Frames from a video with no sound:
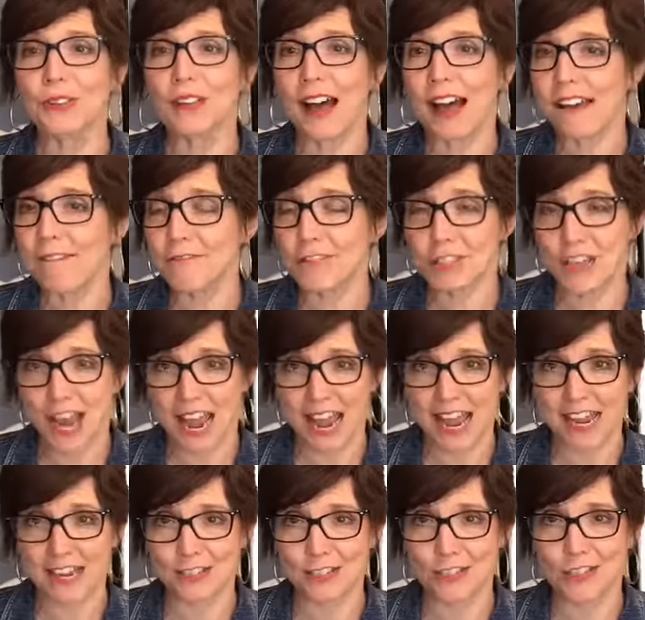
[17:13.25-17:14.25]
life
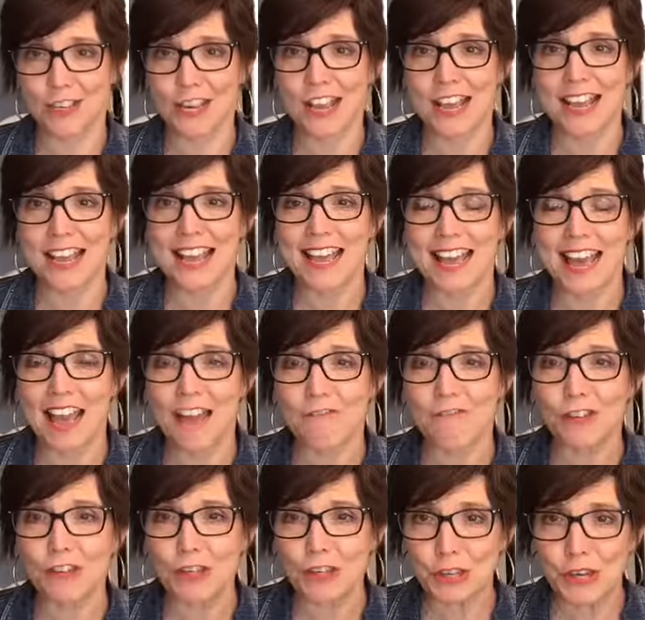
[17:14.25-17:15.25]
change if
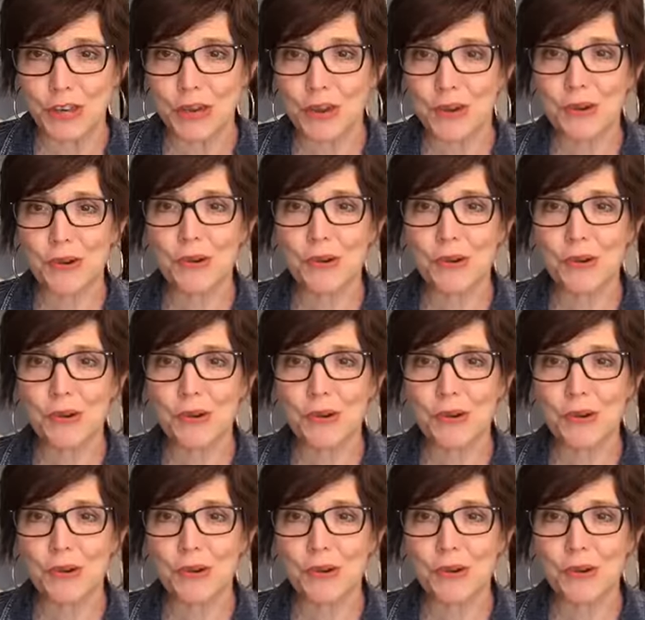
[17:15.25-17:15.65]
you